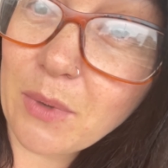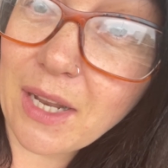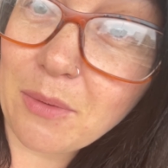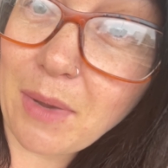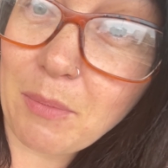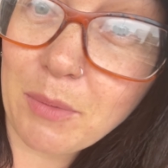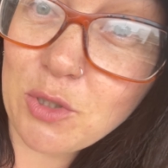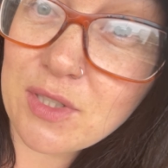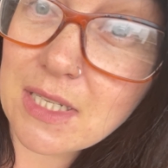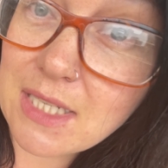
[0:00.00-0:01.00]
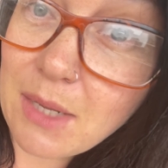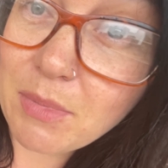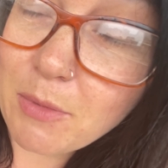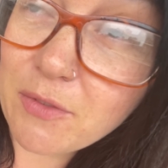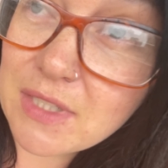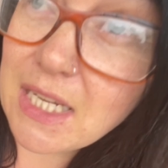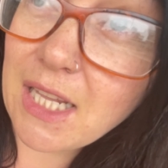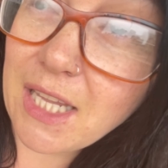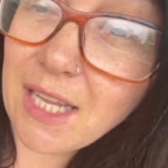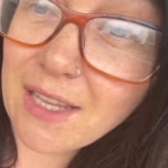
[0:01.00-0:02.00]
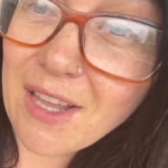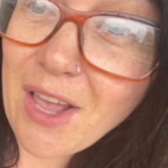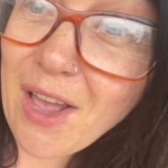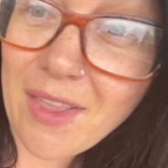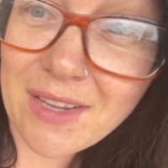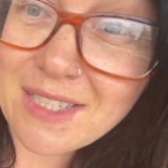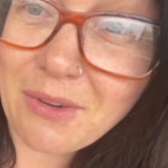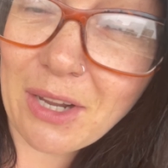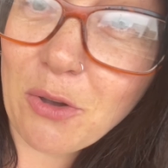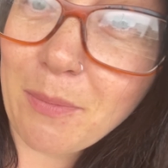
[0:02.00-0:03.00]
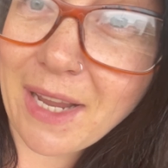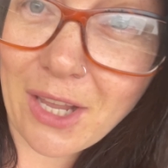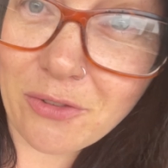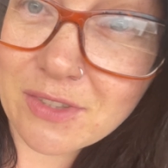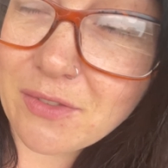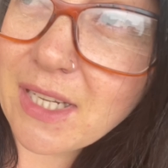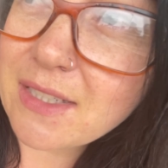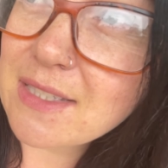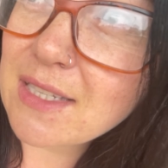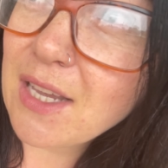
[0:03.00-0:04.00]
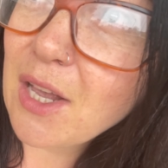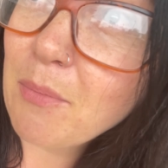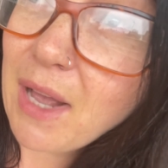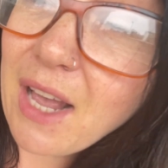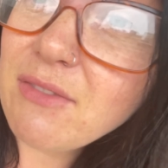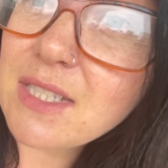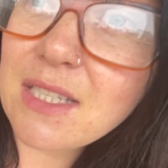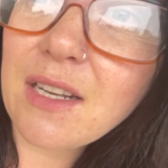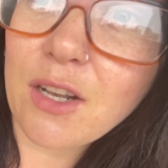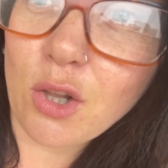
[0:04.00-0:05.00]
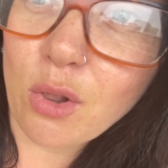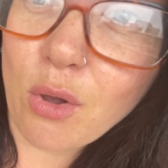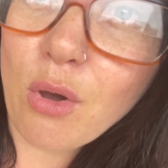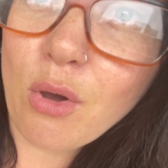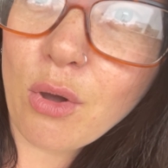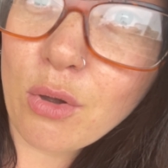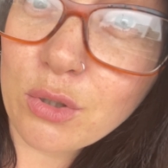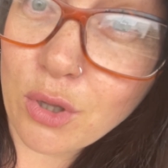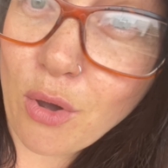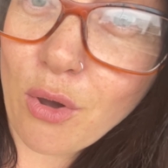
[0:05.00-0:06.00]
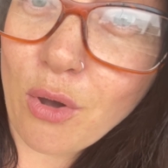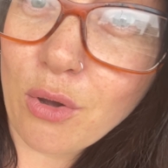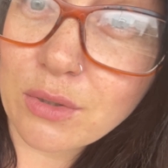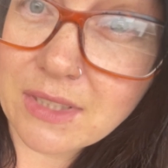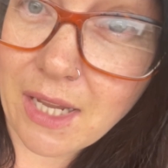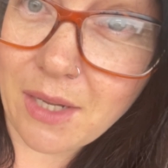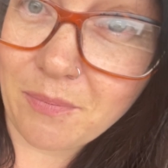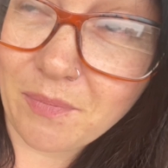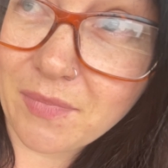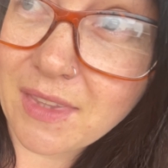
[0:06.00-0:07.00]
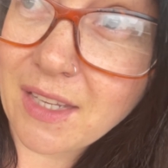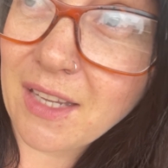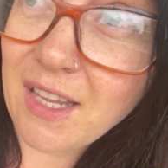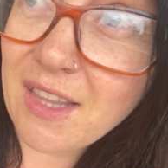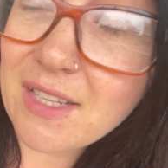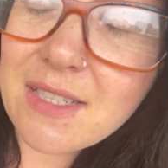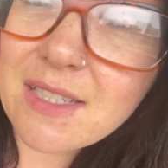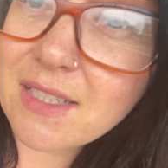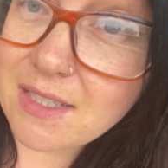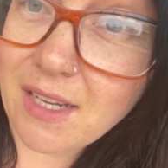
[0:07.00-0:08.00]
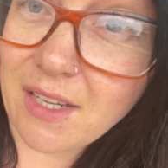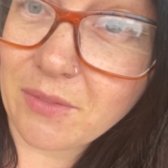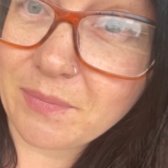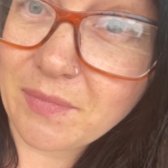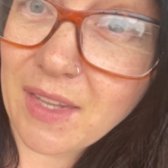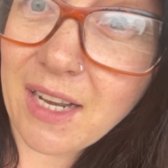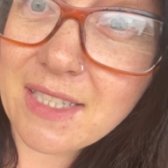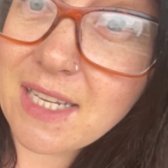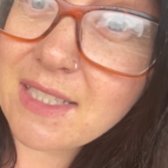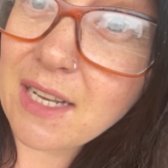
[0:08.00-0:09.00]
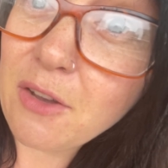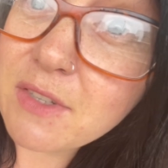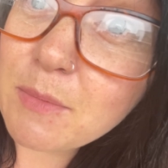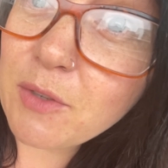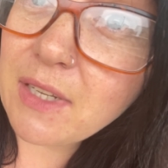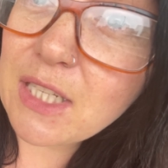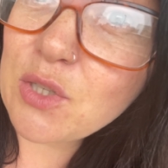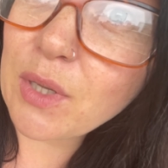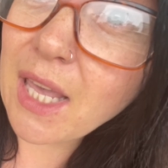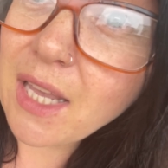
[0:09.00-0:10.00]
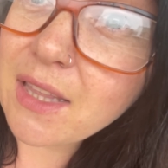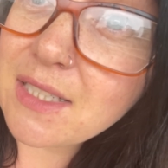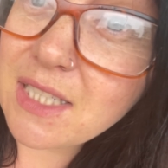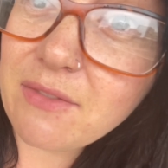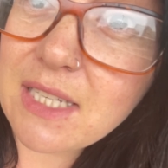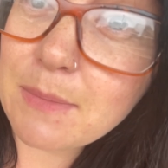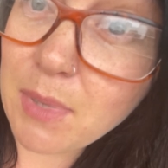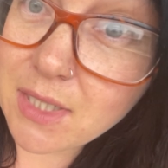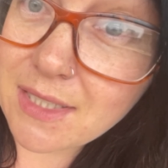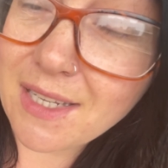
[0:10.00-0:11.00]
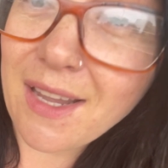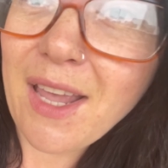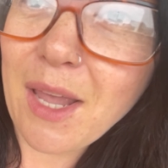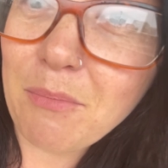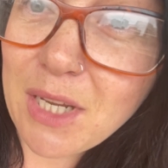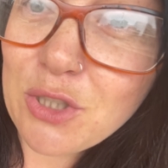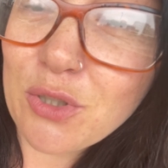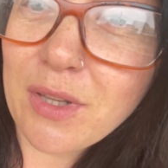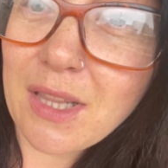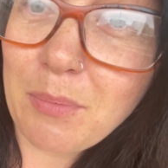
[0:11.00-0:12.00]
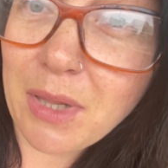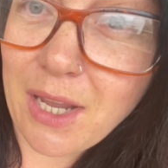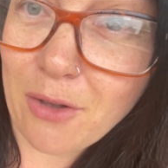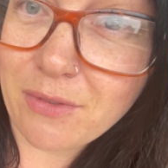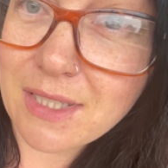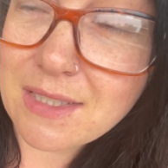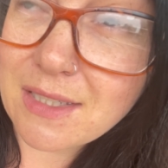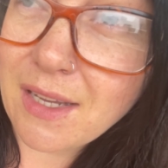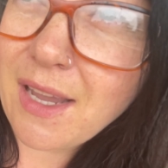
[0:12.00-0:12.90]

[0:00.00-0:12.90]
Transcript: when my mum used to take them off the telly, and that's how I got my Elvis fix, but I haven't seen it in a long, long time. This is exciting, and it takes an Elvis movie to kick the TV's butt and make sure that they play Elvis.